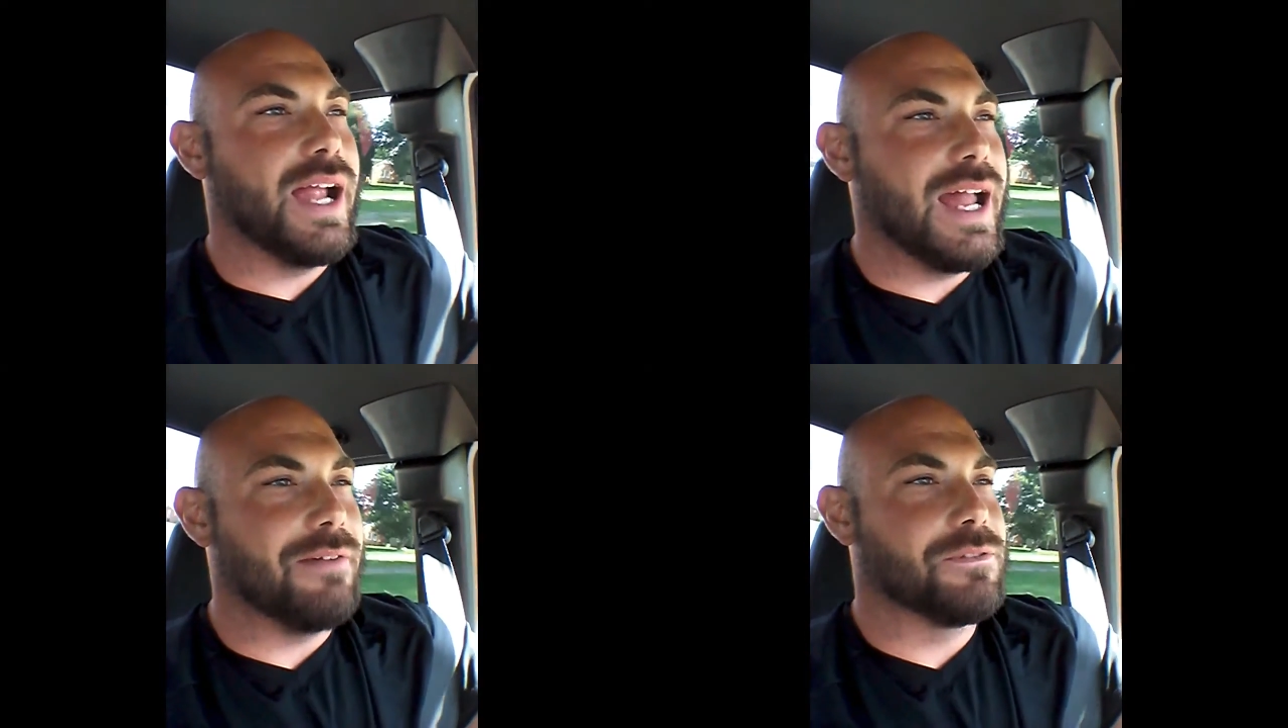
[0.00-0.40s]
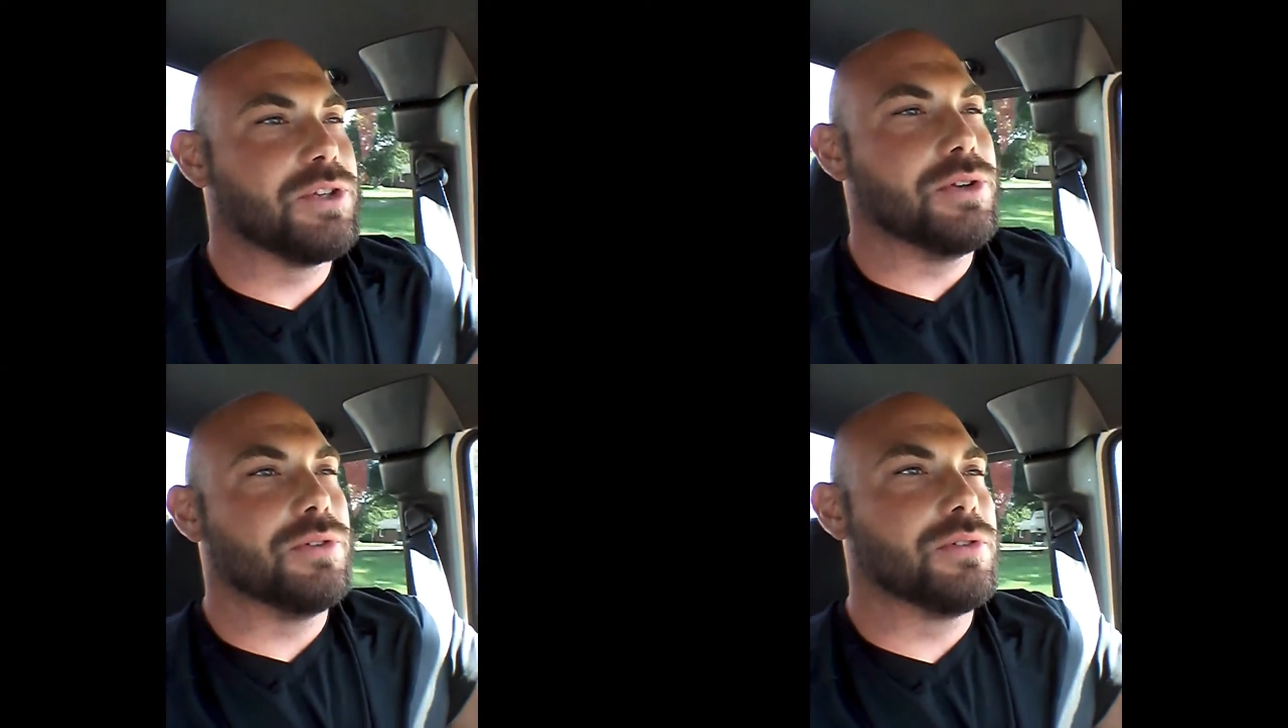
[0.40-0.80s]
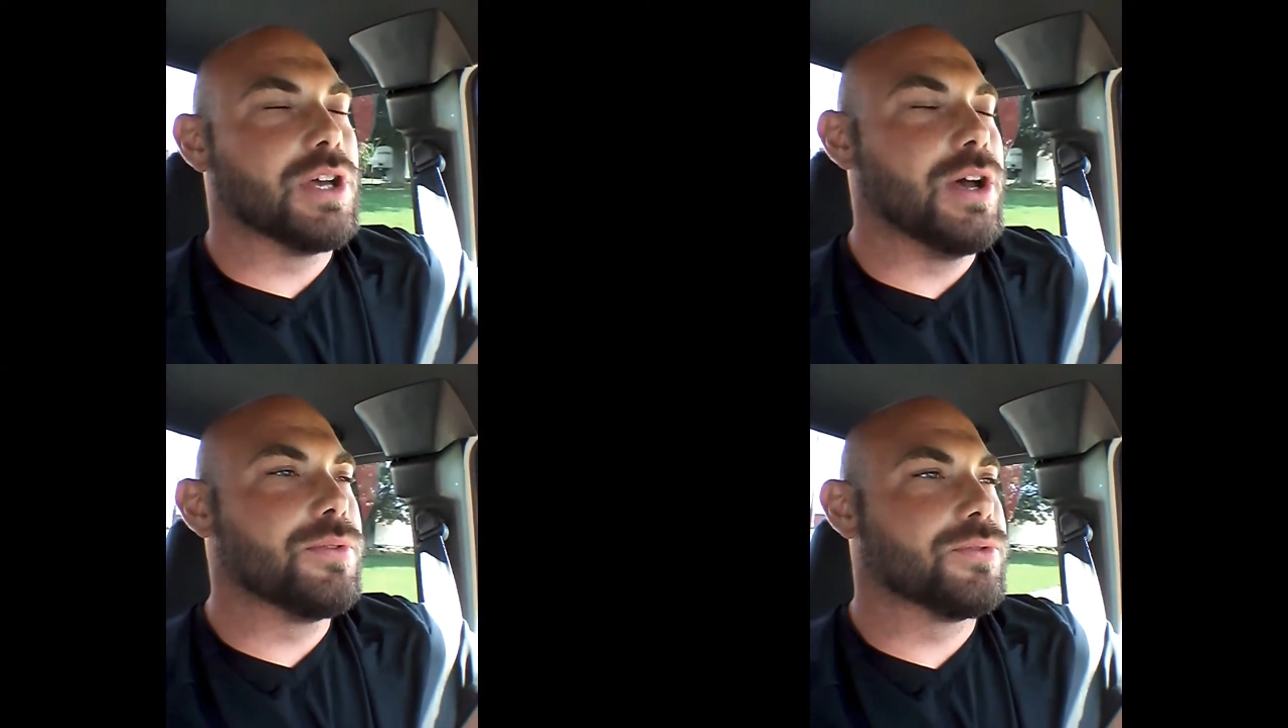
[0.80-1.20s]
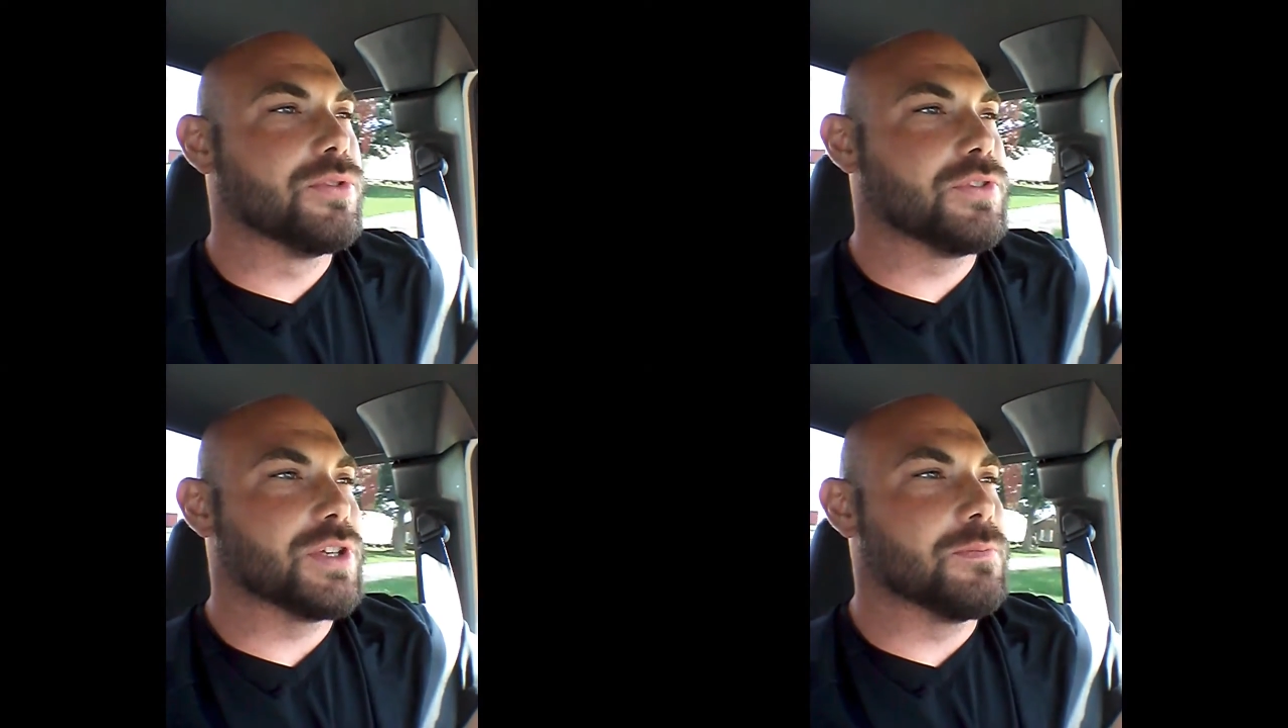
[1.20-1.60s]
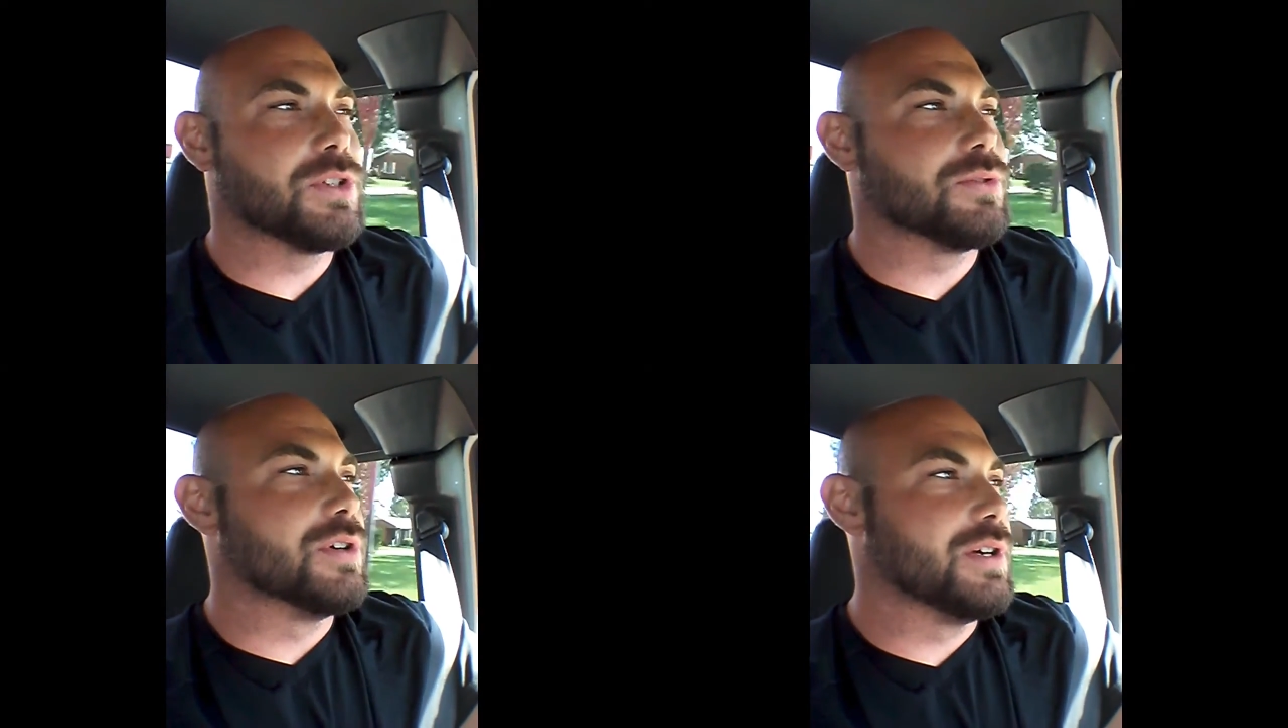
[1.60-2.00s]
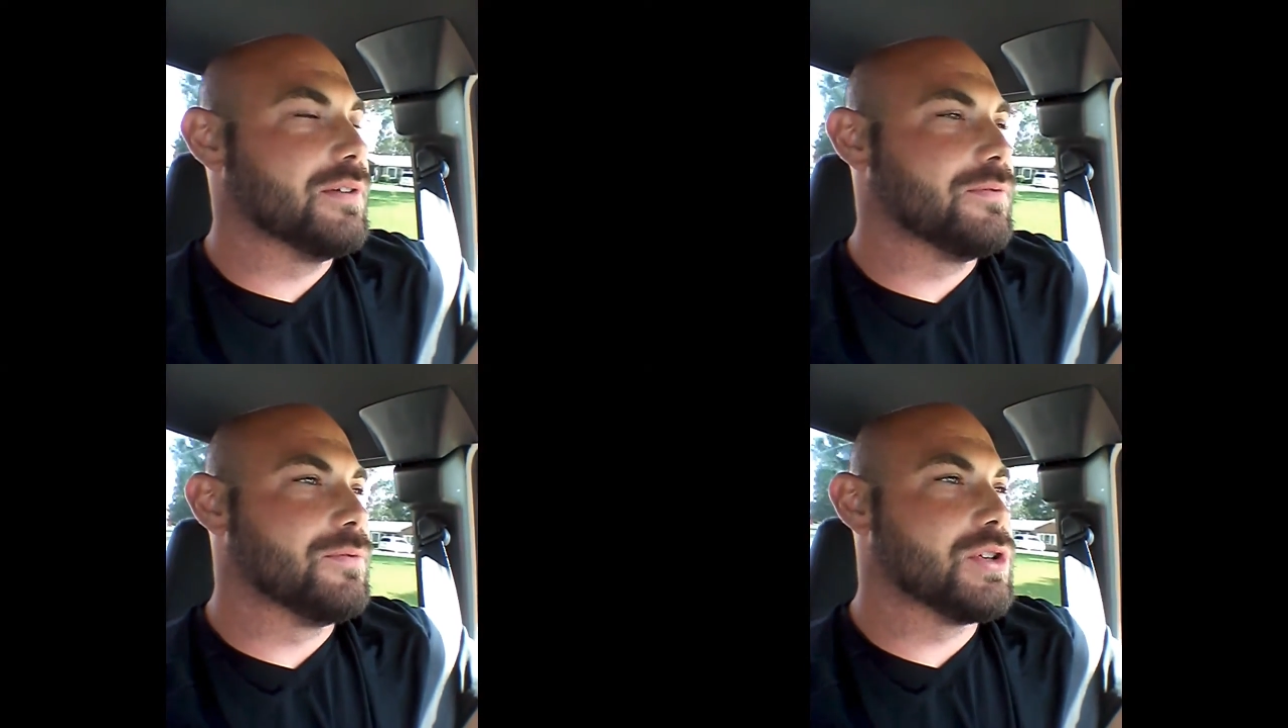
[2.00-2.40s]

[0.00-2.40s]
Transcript: have to go through some sort of